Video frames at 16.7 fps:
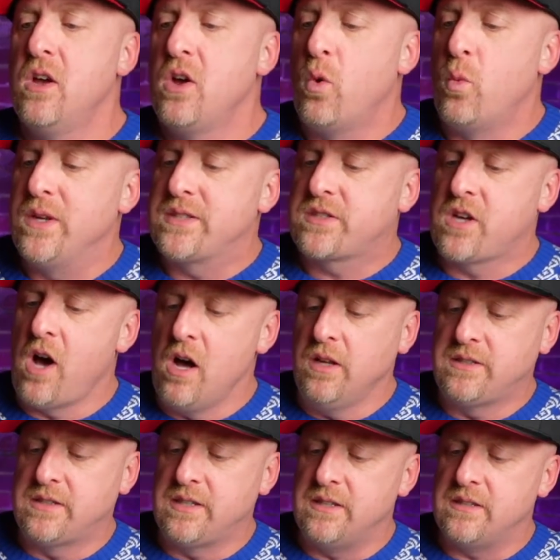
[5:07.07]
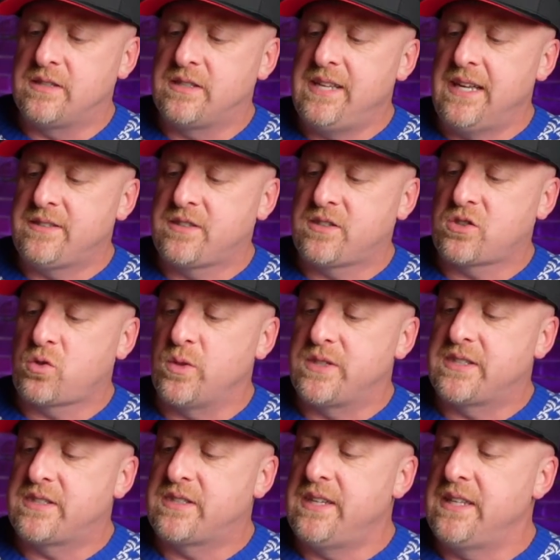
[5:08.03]
Wisconsin,
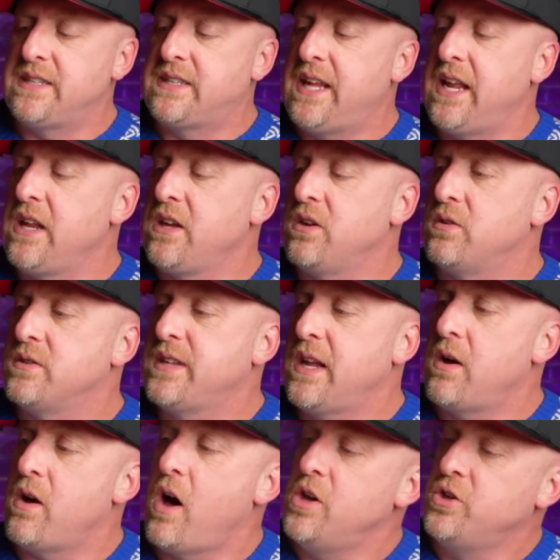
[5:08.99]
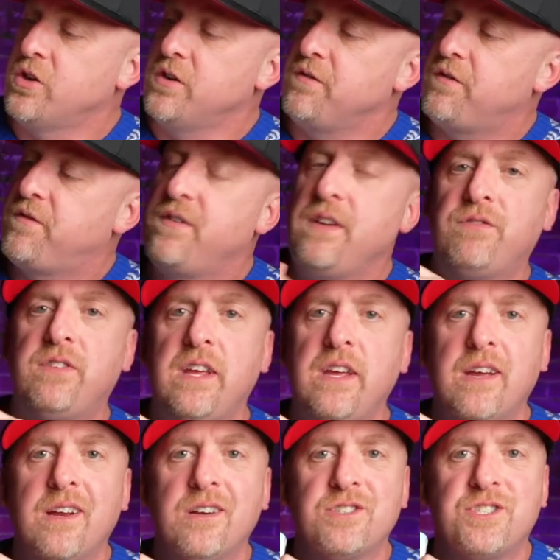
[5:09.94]
sesquicentennial. Is that 150
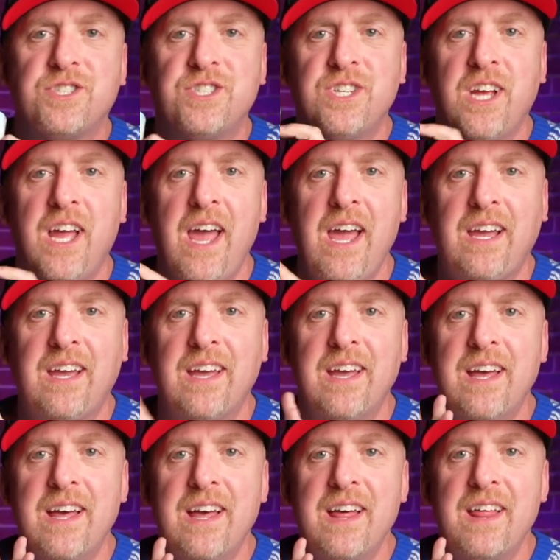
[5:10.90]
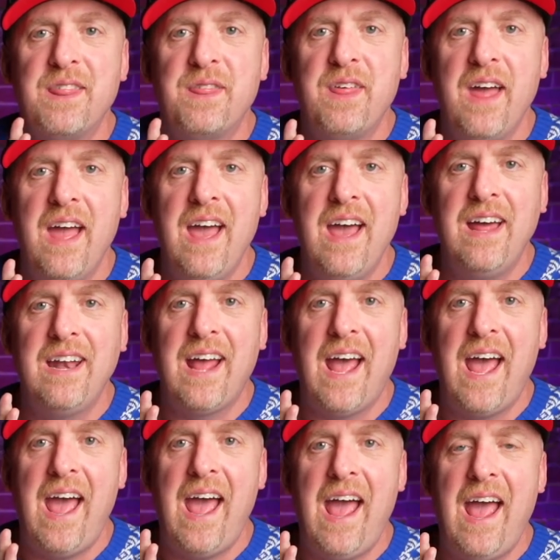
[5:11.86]
years? Check that
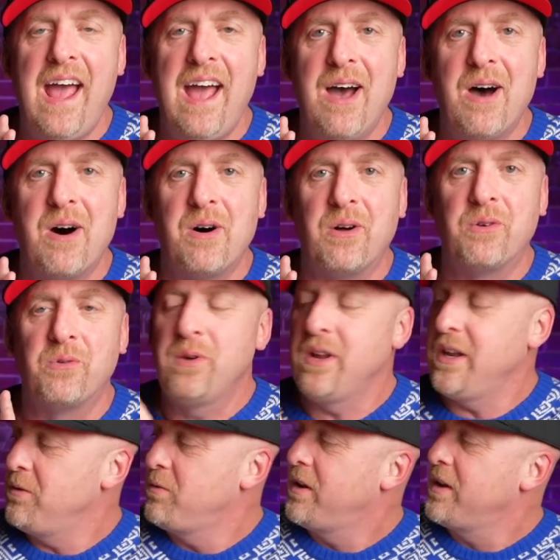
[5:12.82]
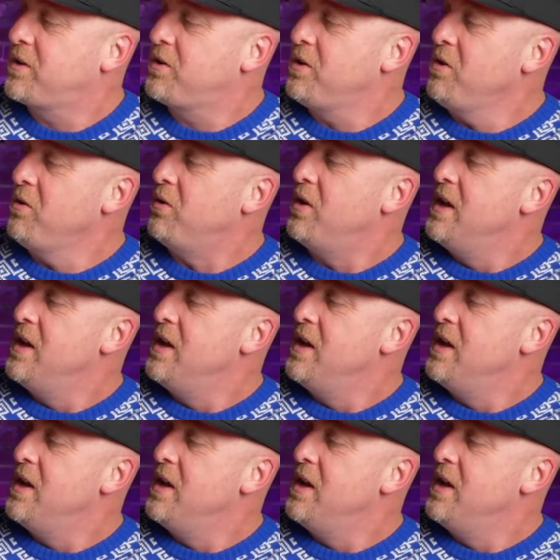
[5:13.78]
out. Really, really cool.